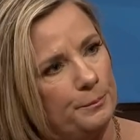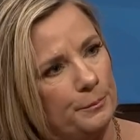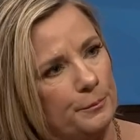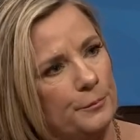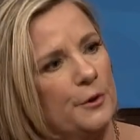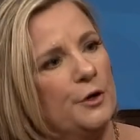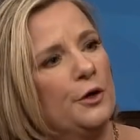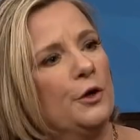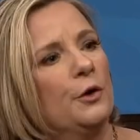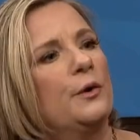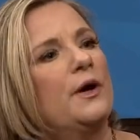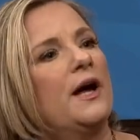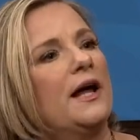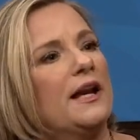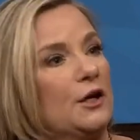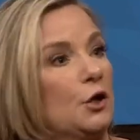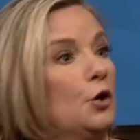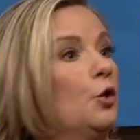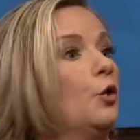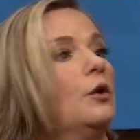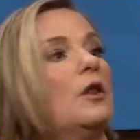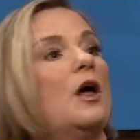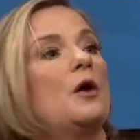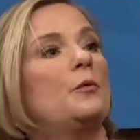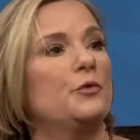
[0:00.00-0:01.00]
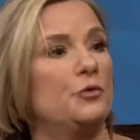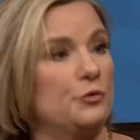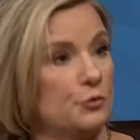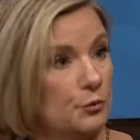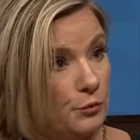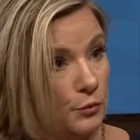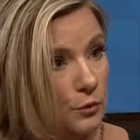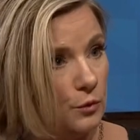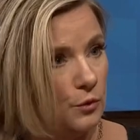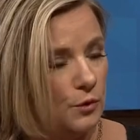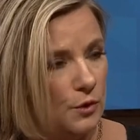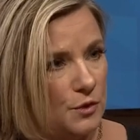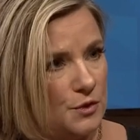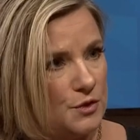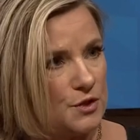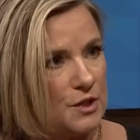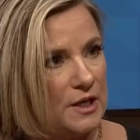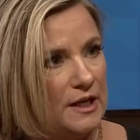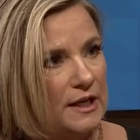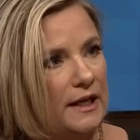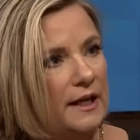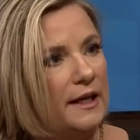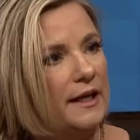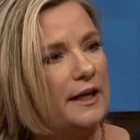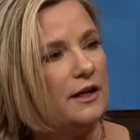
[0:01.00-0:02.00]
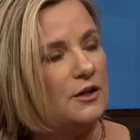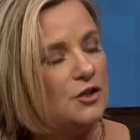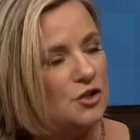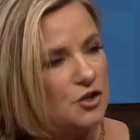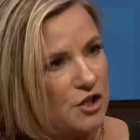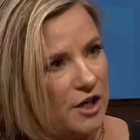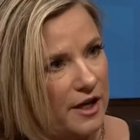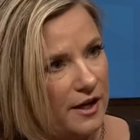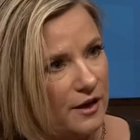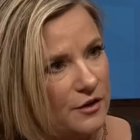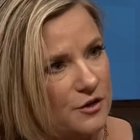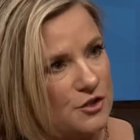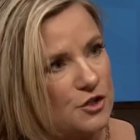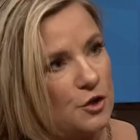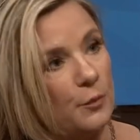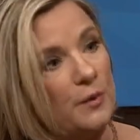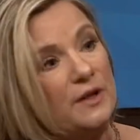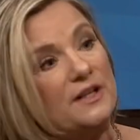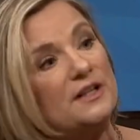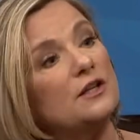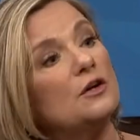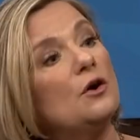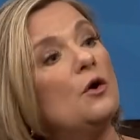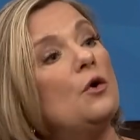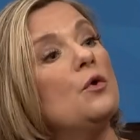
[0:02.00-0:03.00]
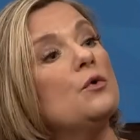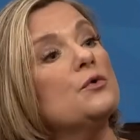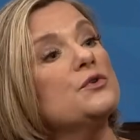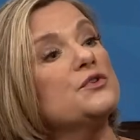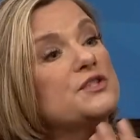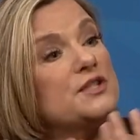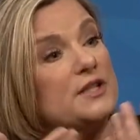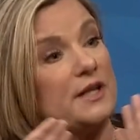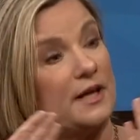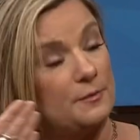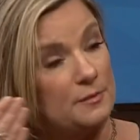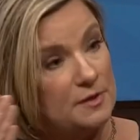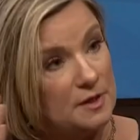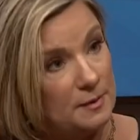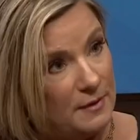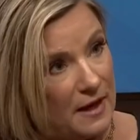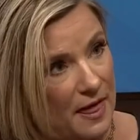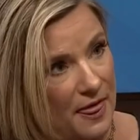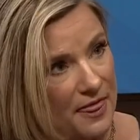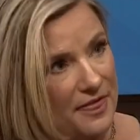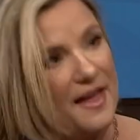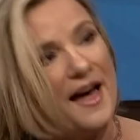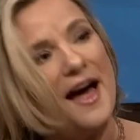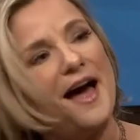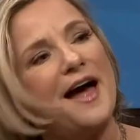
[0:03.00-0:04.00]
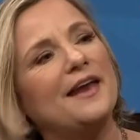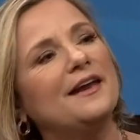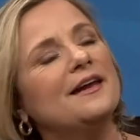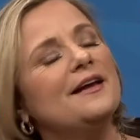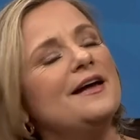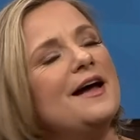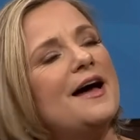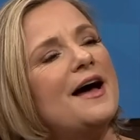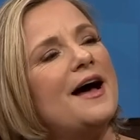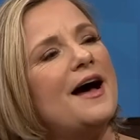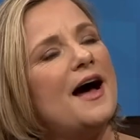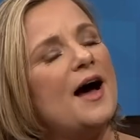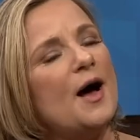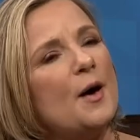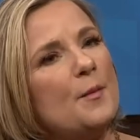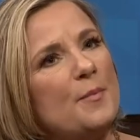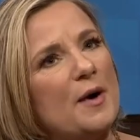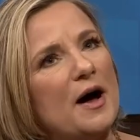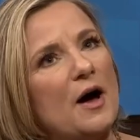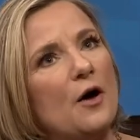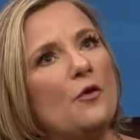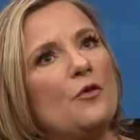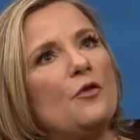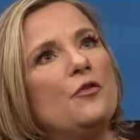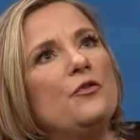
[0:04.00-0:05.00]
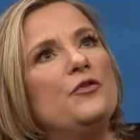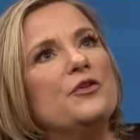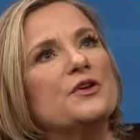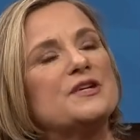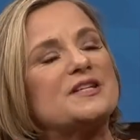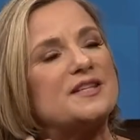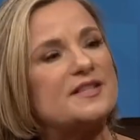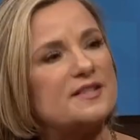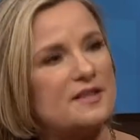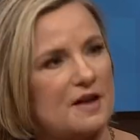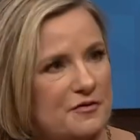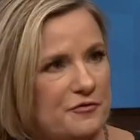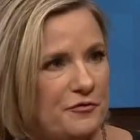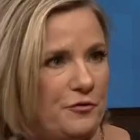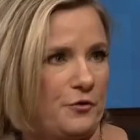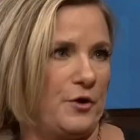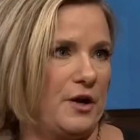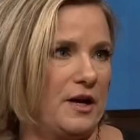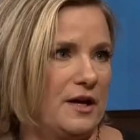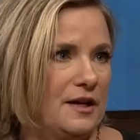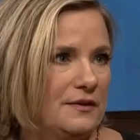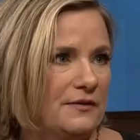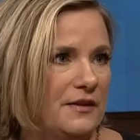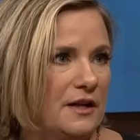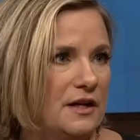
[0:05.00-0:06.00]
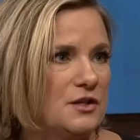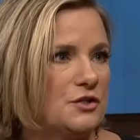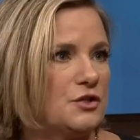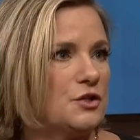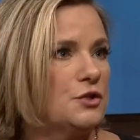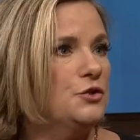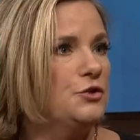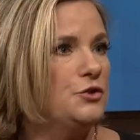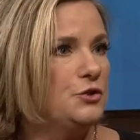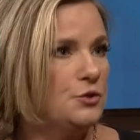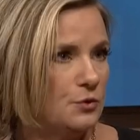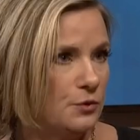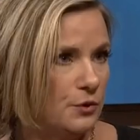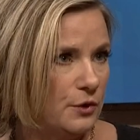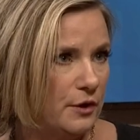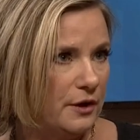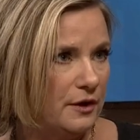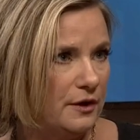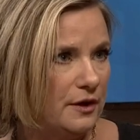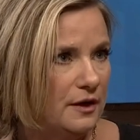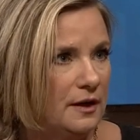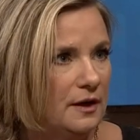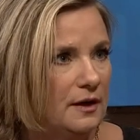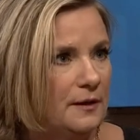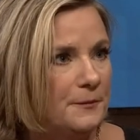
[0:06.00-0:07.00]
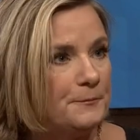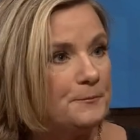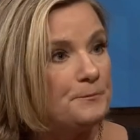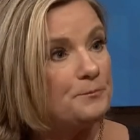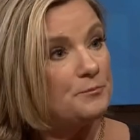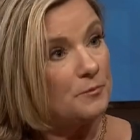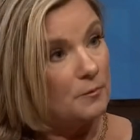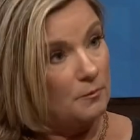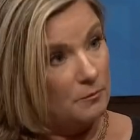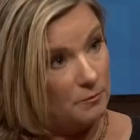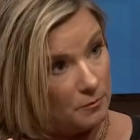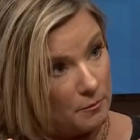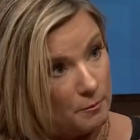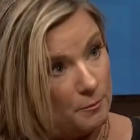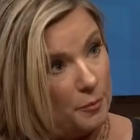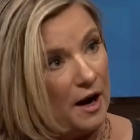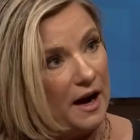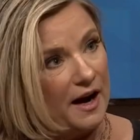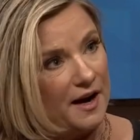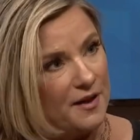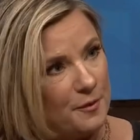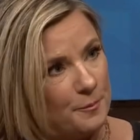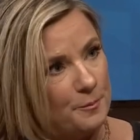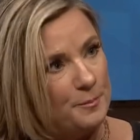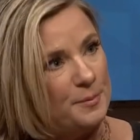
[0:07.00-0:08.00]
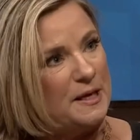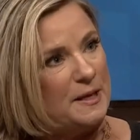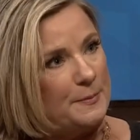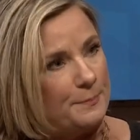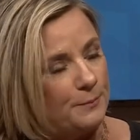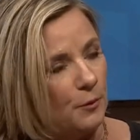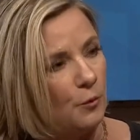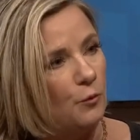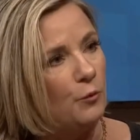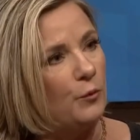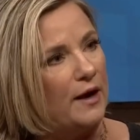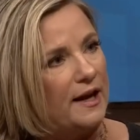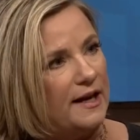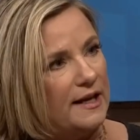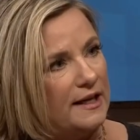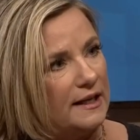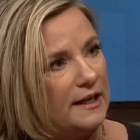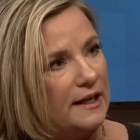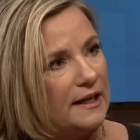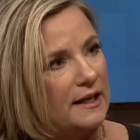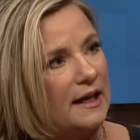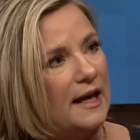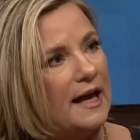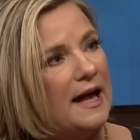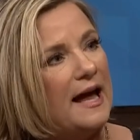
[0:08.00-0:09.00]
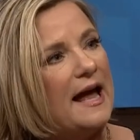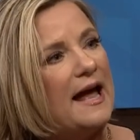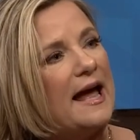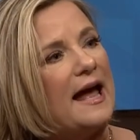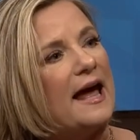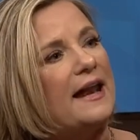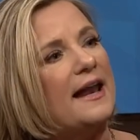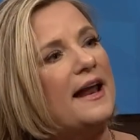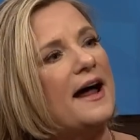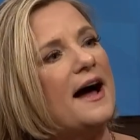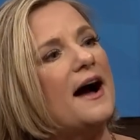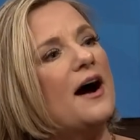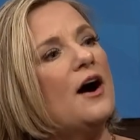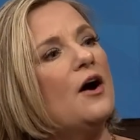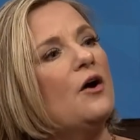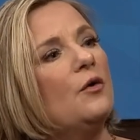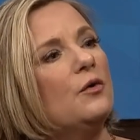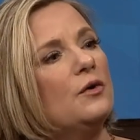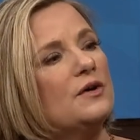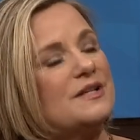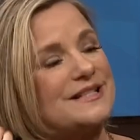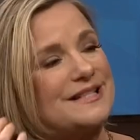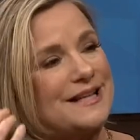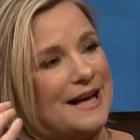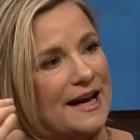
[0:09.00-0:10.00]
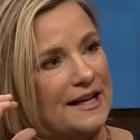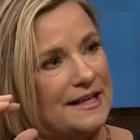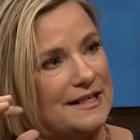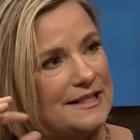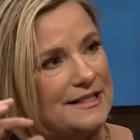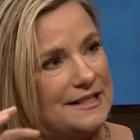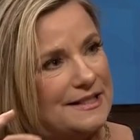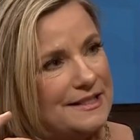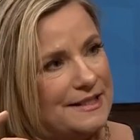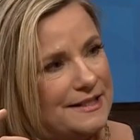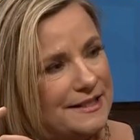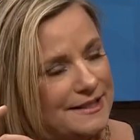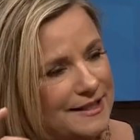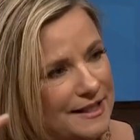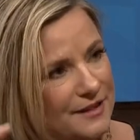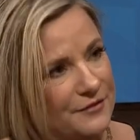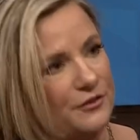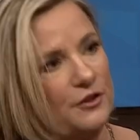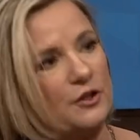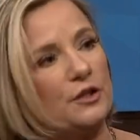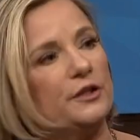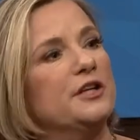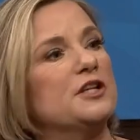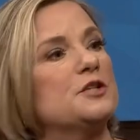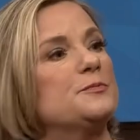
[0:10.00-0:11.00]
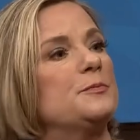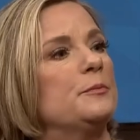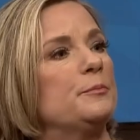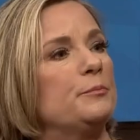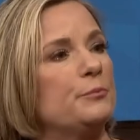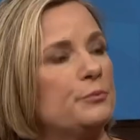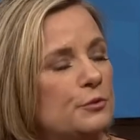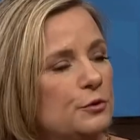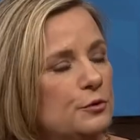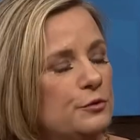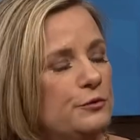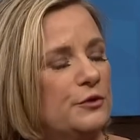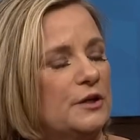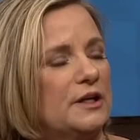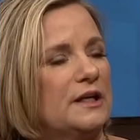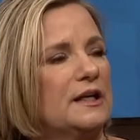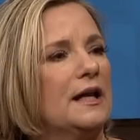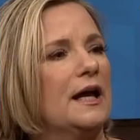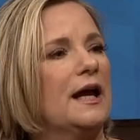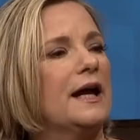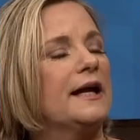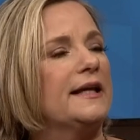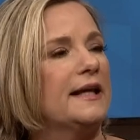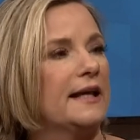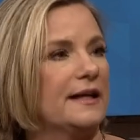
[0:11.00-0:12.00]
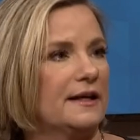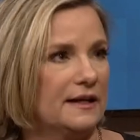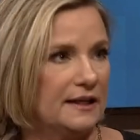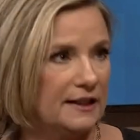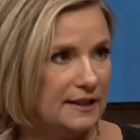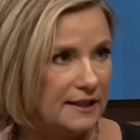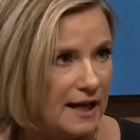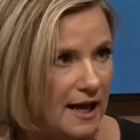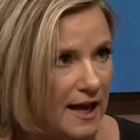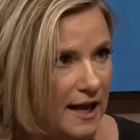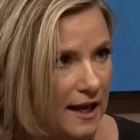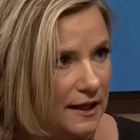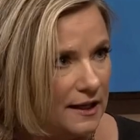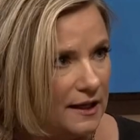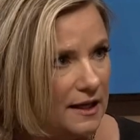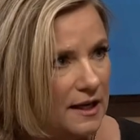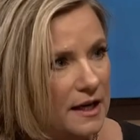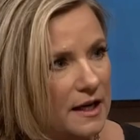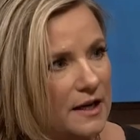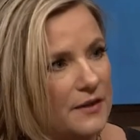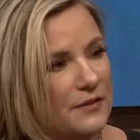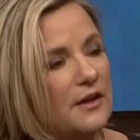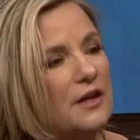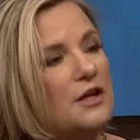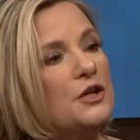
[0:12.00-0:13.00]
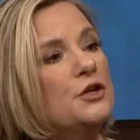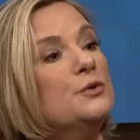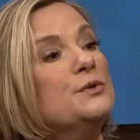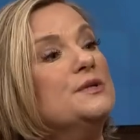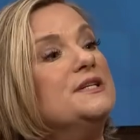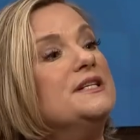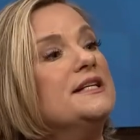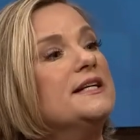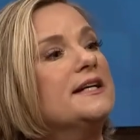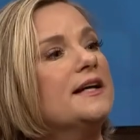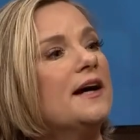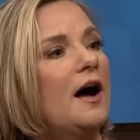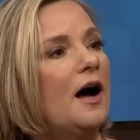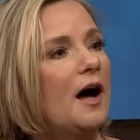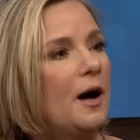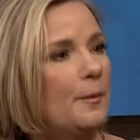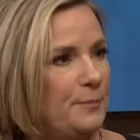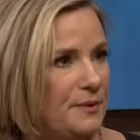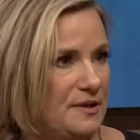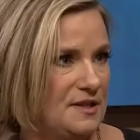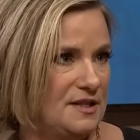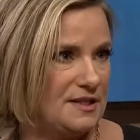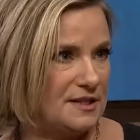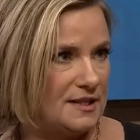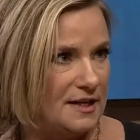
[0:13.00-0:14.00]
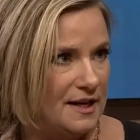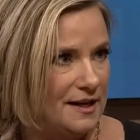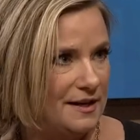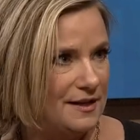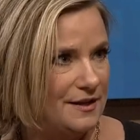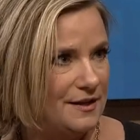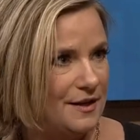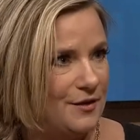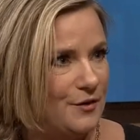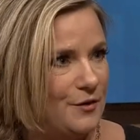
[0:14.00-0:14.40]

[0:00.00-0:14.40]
you know, kind of go along with the rules right. in jail. So we did a whole segment about that, about the suffering that is endured by the people waiting and how scientifically it's been proven again and again that you decompensate